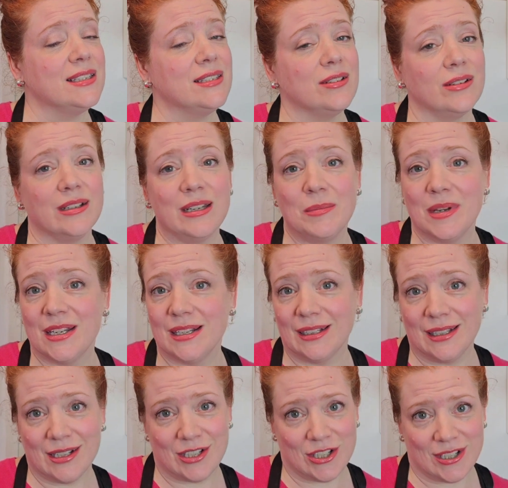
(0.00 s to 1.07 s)
still going to be
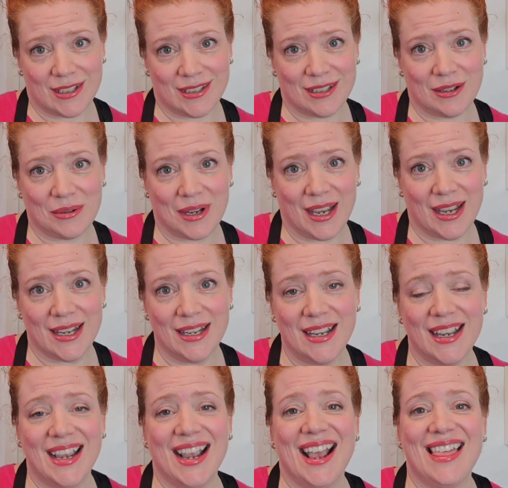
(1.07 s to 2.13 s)
delicious, okay?
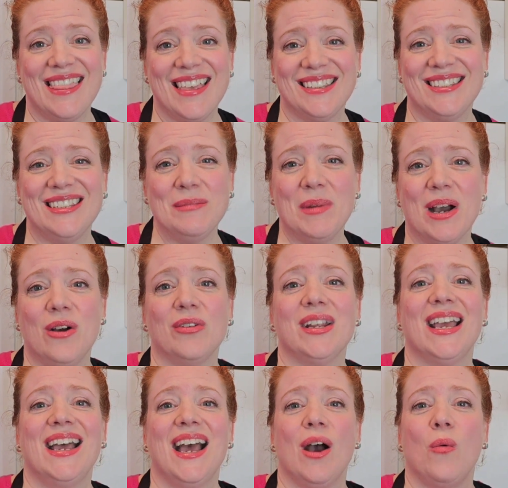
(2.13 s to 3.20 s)
This is about
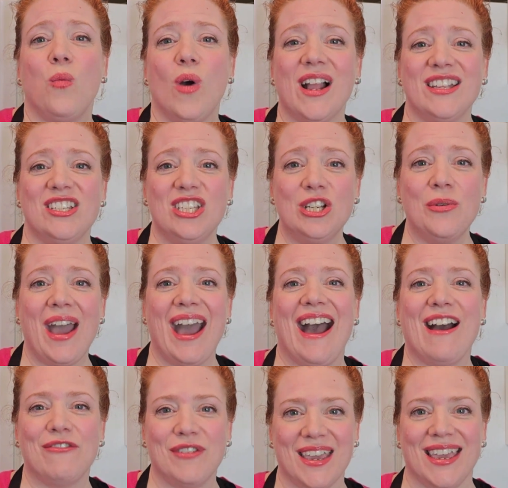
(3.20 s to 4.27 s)
what you
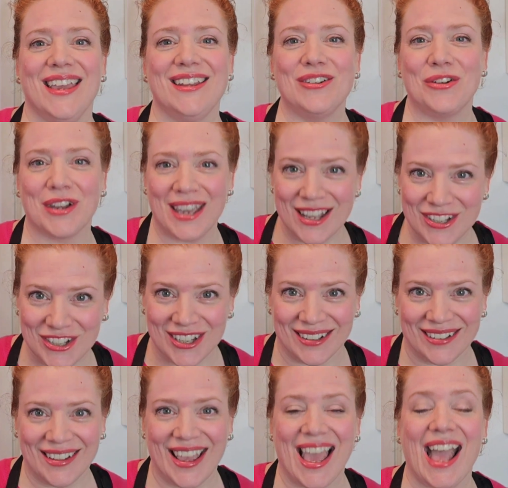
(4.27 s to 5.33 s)
have in your kitchen
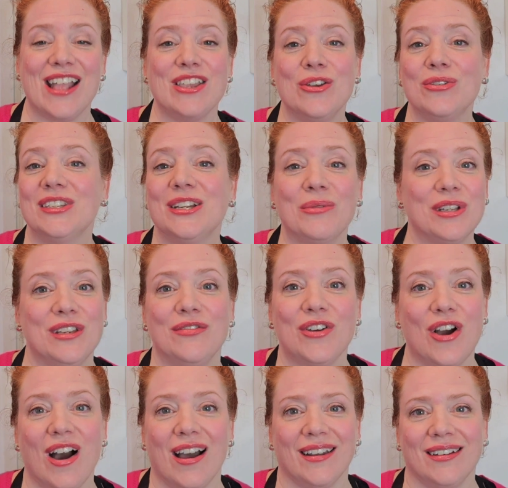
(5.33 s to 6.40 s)
and using what you've
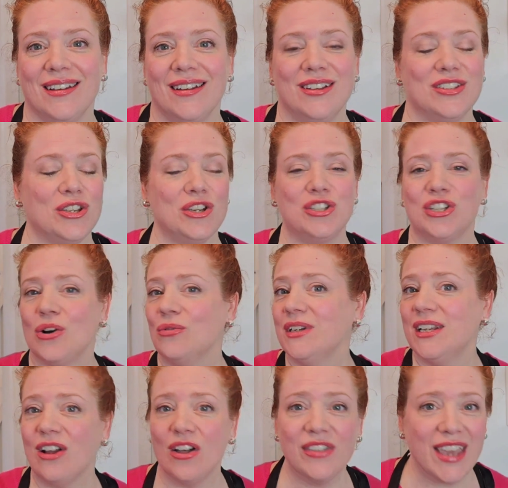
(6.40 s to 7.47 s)
got. So you don't need
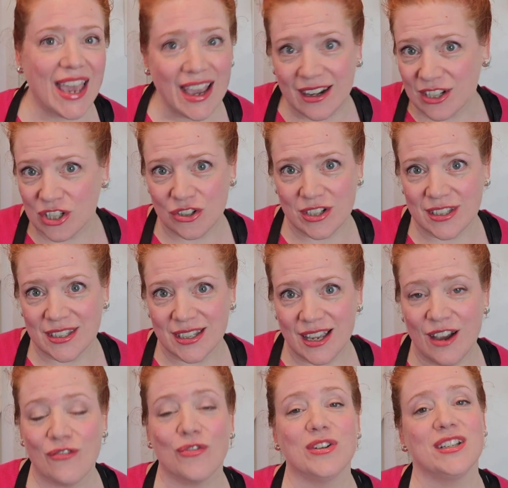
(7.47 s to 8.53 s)
all the extras
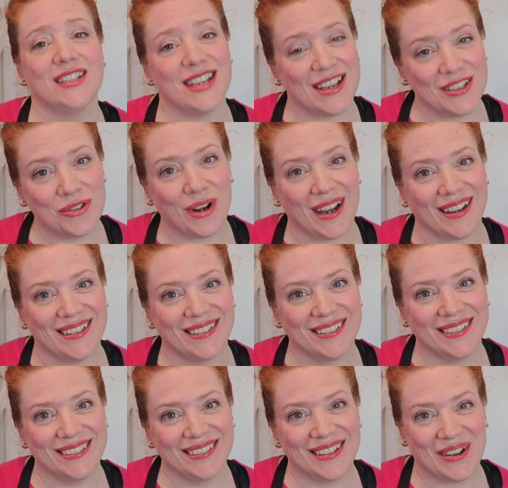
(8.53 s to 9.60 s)
for it to taste great,
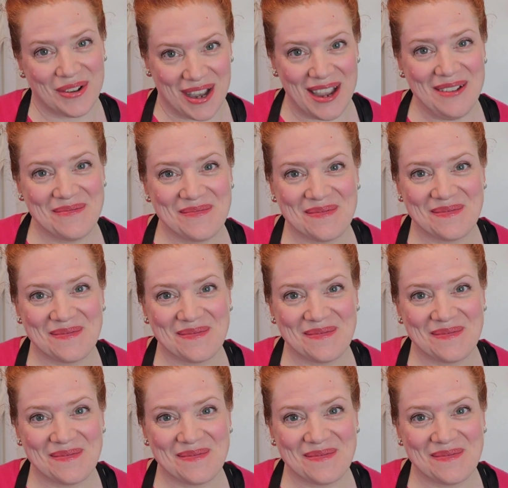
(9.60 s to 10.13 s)
okay?